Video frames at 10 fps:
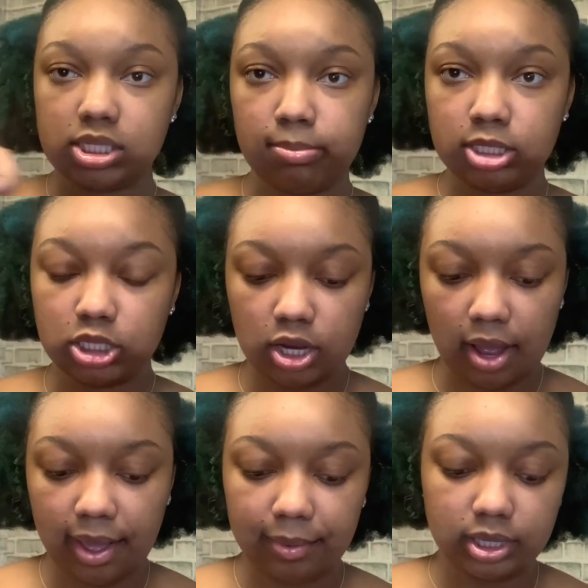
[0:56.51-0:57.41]
I'm gonna show y'all
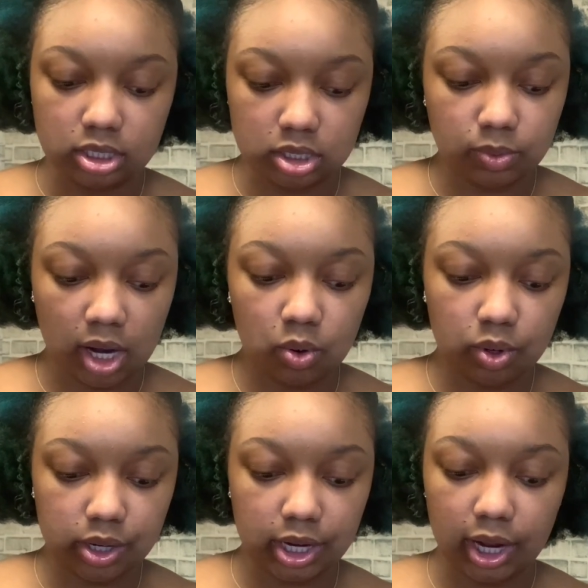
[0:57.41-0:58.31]
how it looked when I
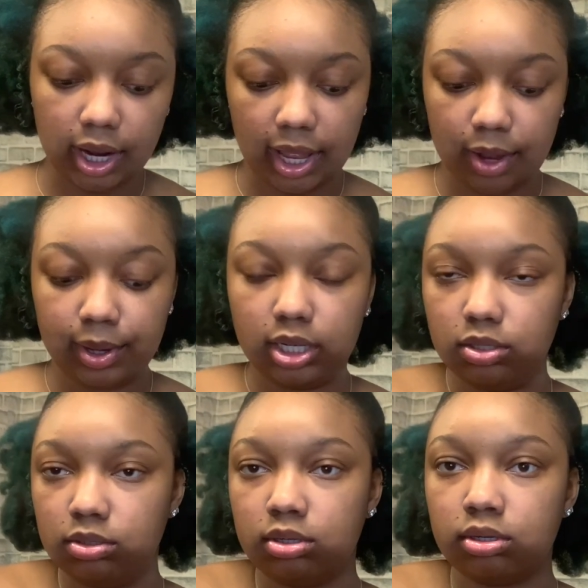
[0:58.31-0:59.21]
ordered it and how it
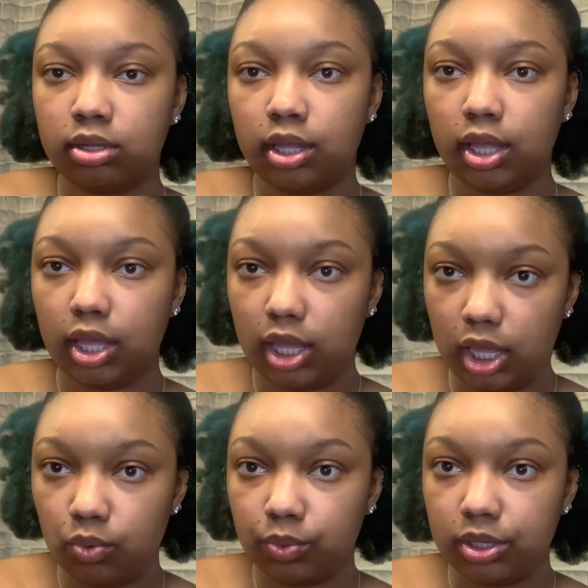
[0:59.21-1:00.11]
looked
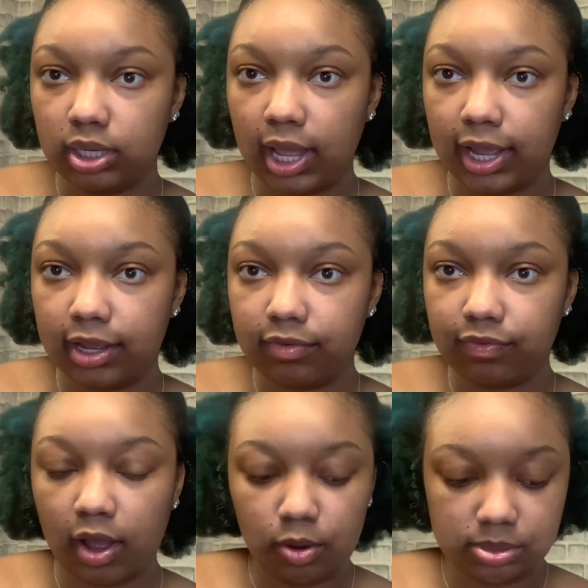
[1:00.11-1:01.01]
in real life.
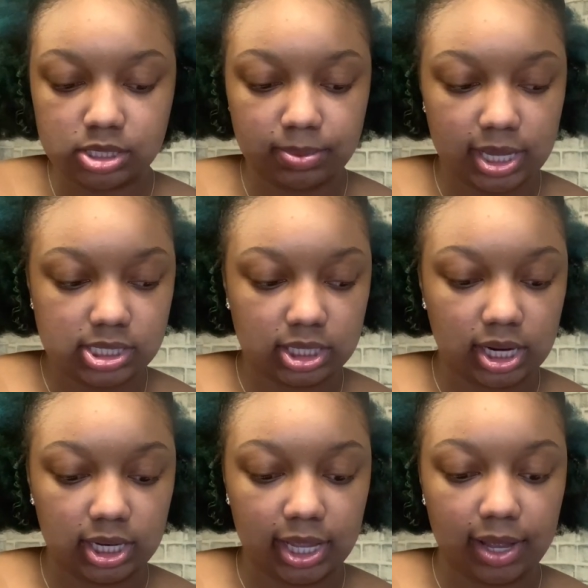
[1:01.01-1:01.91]
I hope this plastic not
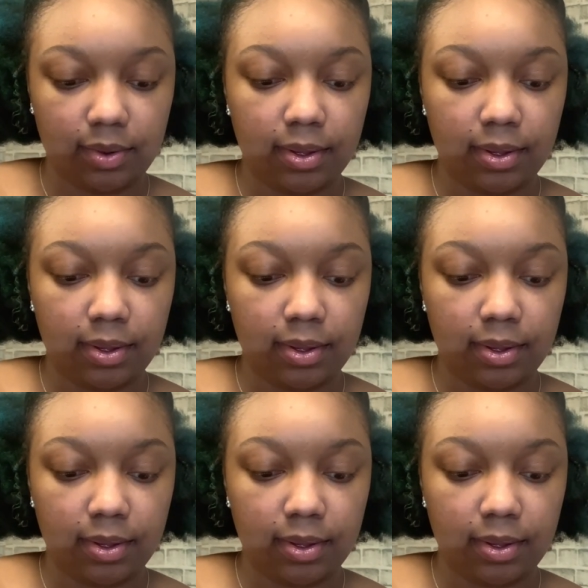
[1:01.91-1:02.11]
loud.